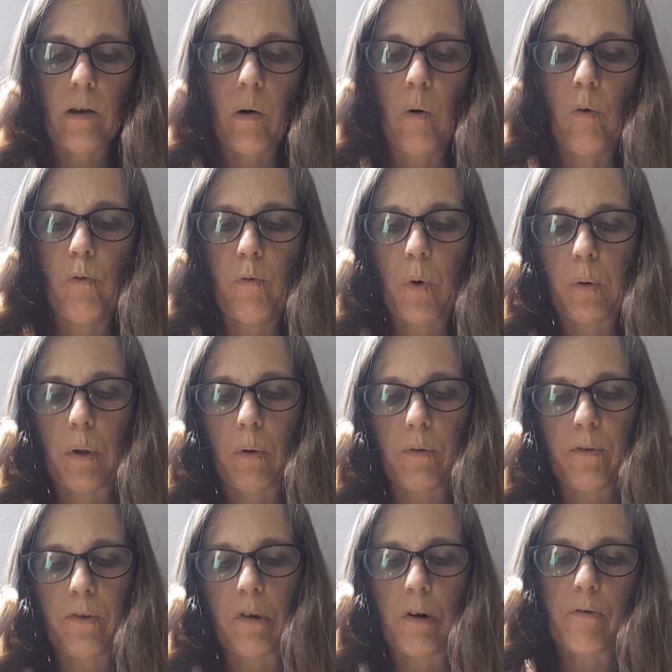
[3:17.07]
All 4 dolls
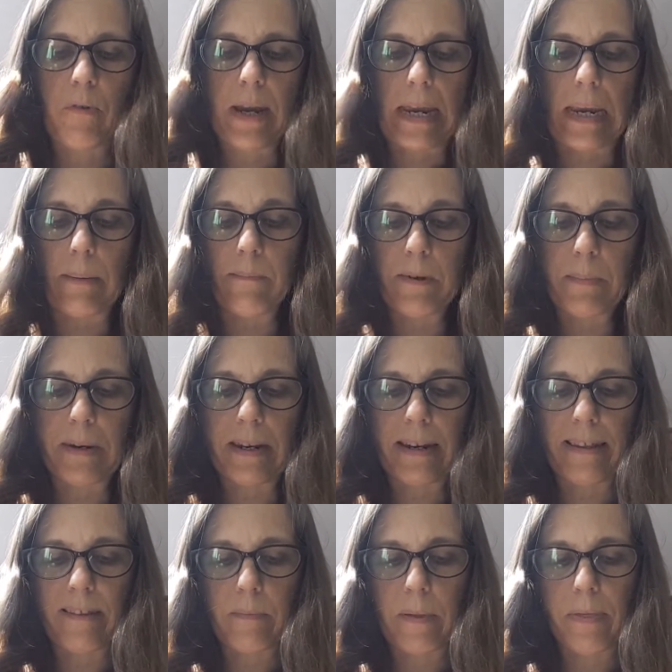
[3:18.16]
screamed, but
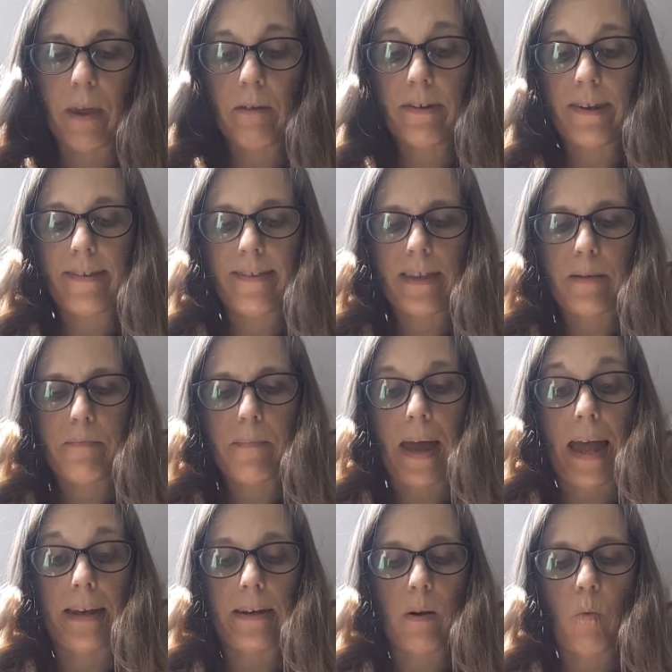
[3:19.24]
Elizabeth noticed that
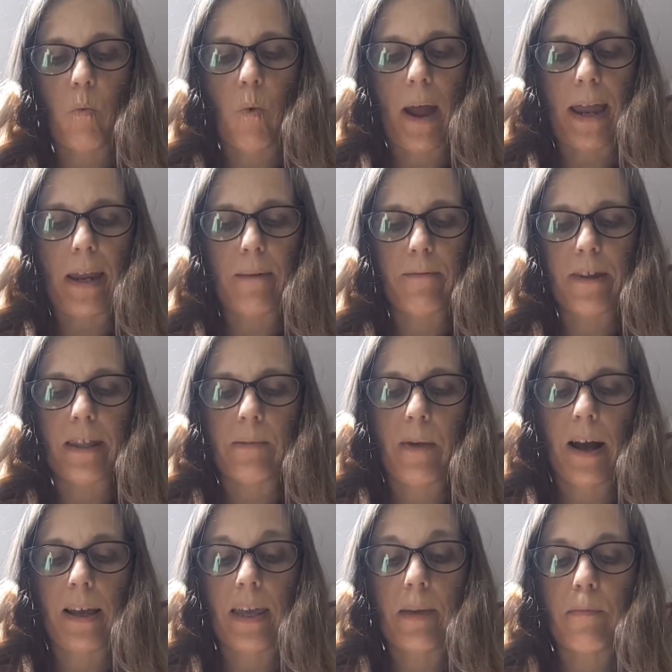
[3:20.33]
Amanda waved at the
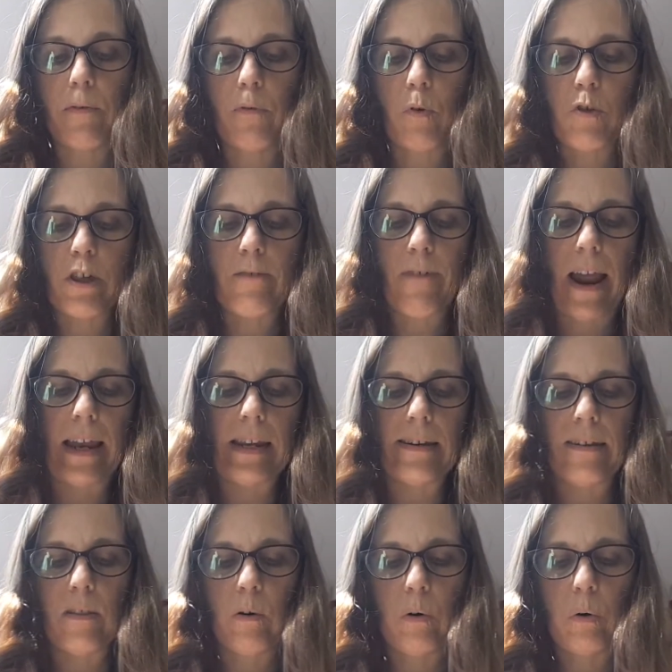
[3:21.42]
monkey before she ran
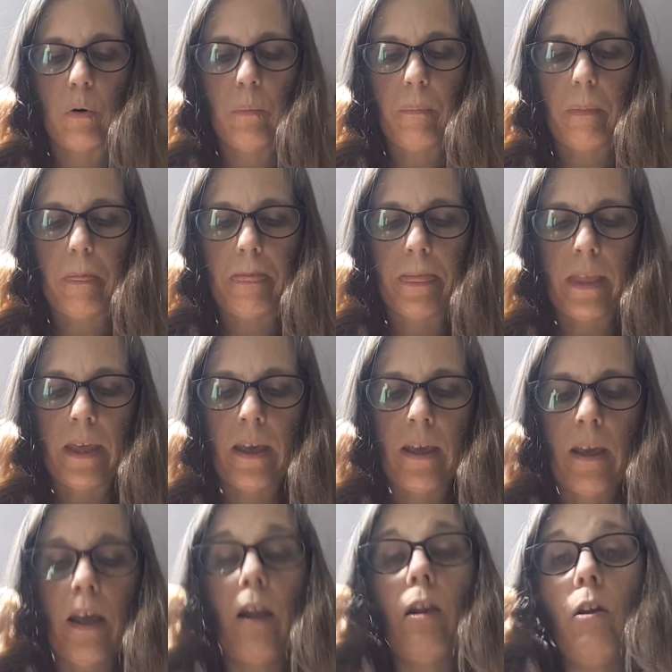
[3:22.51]
into the hall.
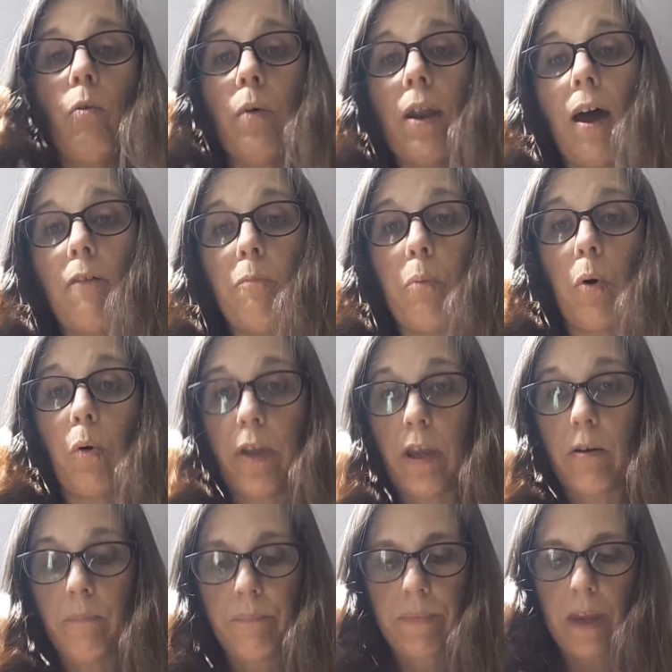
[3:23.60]
Look what I've brought
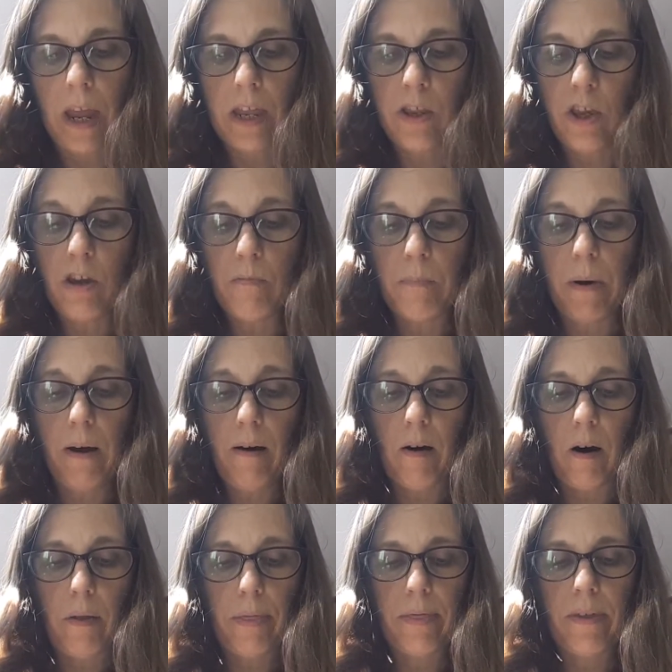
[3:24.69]
you, a new
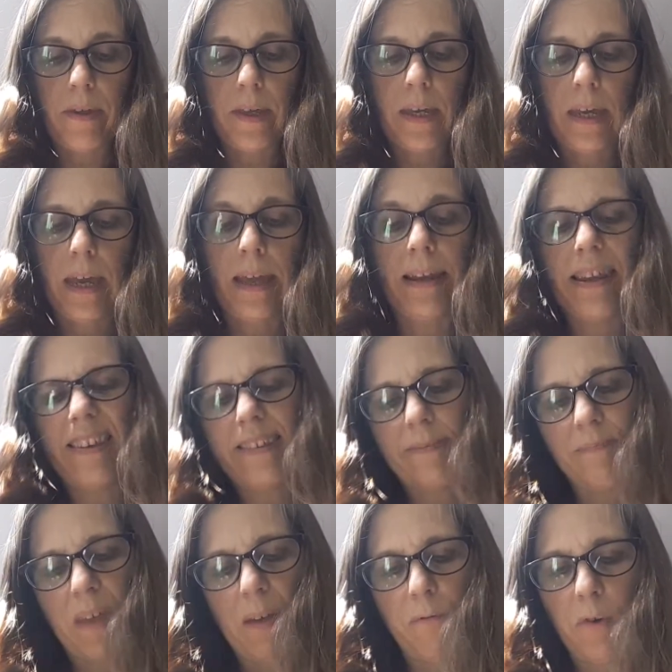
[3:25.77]
bath. At least,
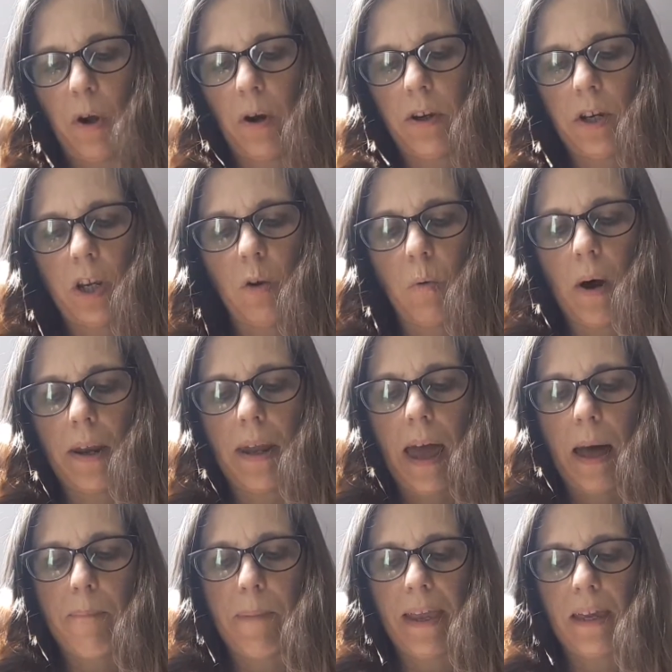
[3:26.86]
if not a new one,
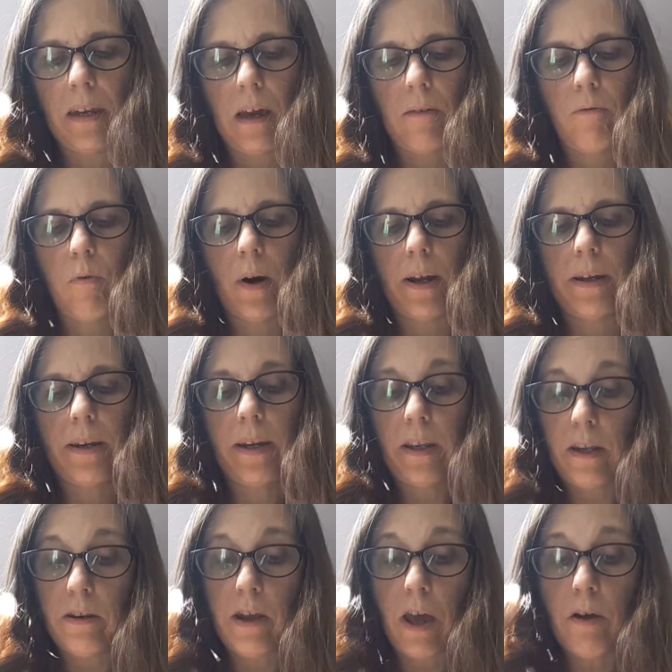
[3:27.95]
a big enough one,
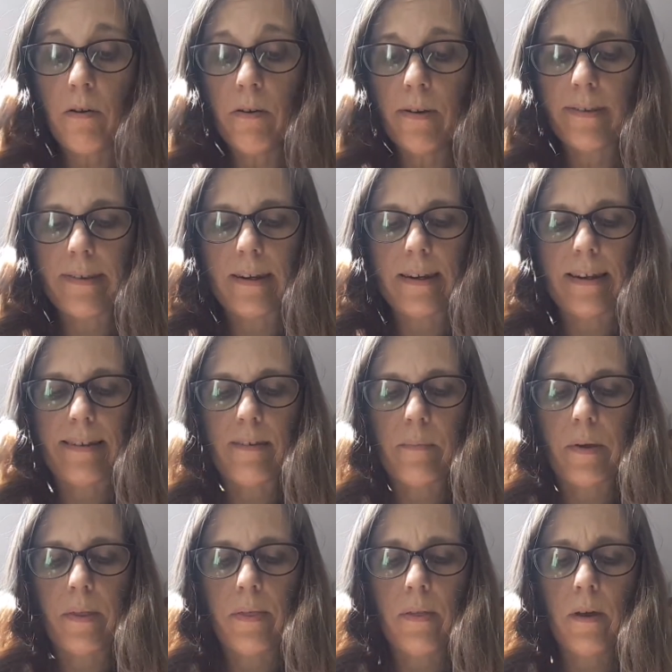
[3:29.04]
you know, said
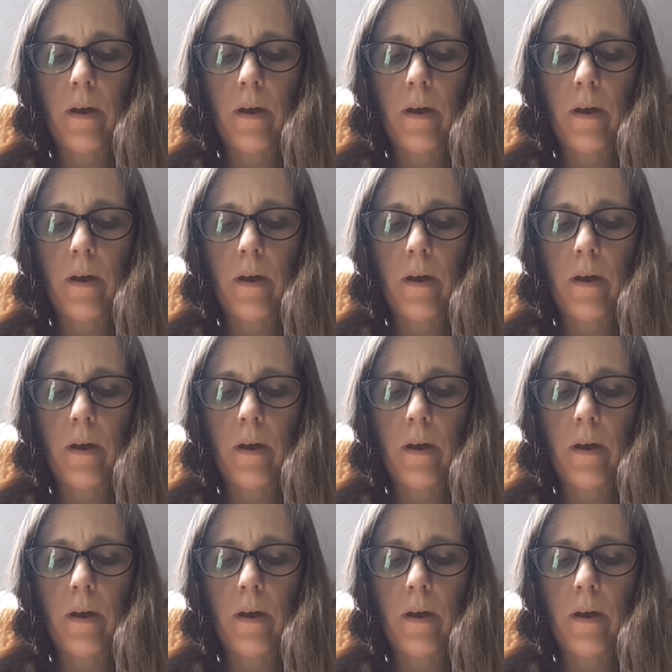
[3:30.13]
Elizabeth.